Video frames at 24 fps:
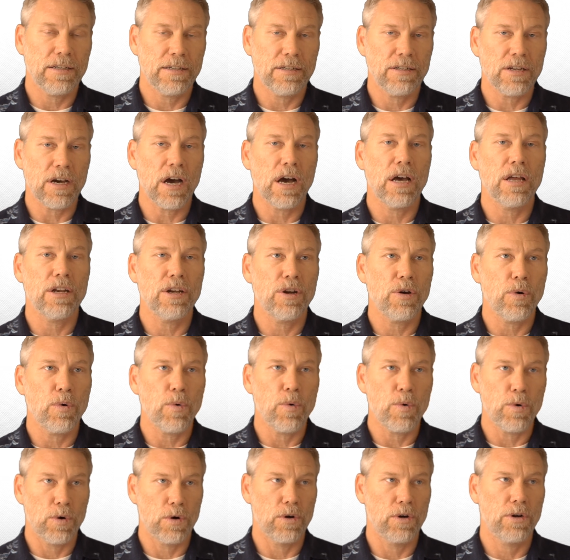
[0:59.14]
dot
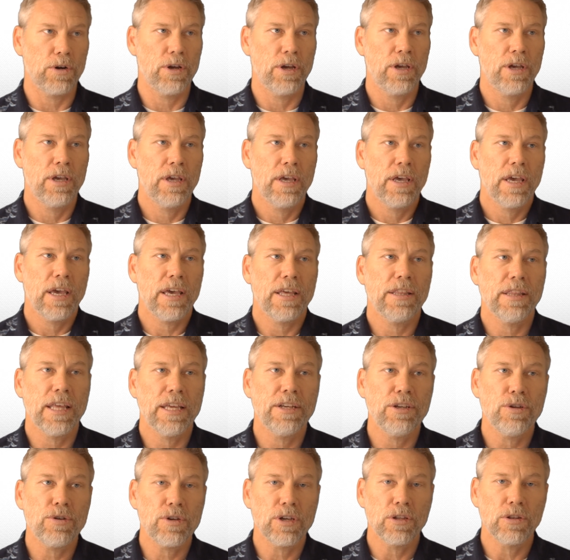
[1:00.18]
org. And
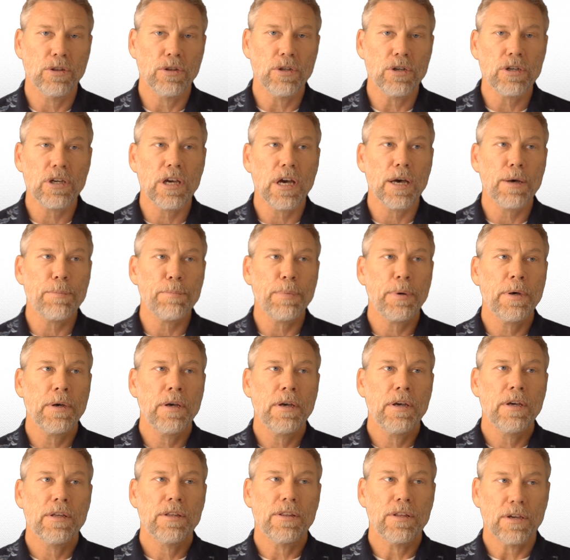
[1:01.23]
then you can look up
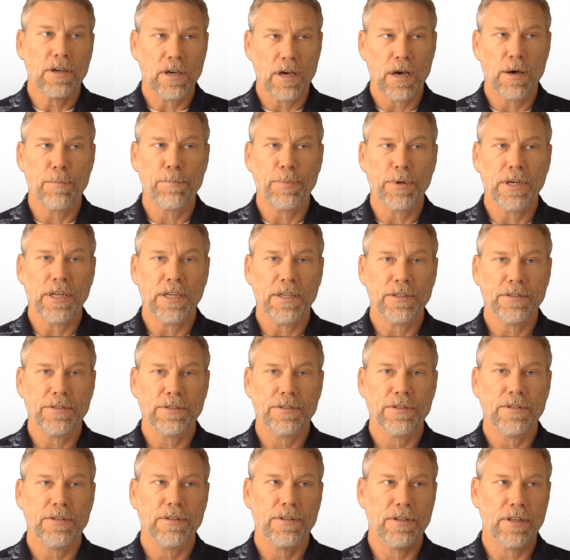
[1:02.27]
the
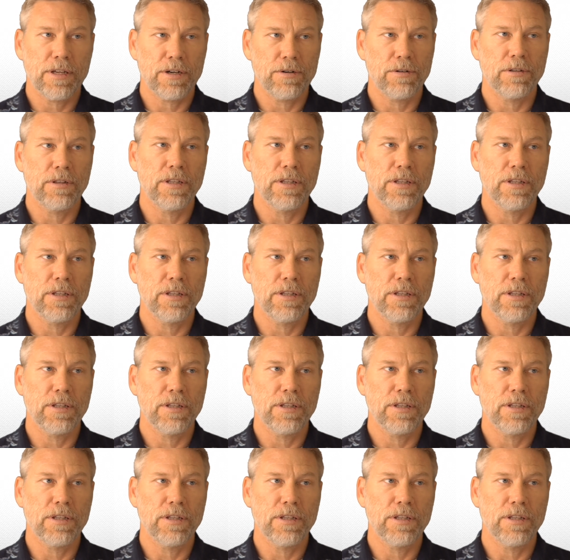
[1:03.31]
companies that are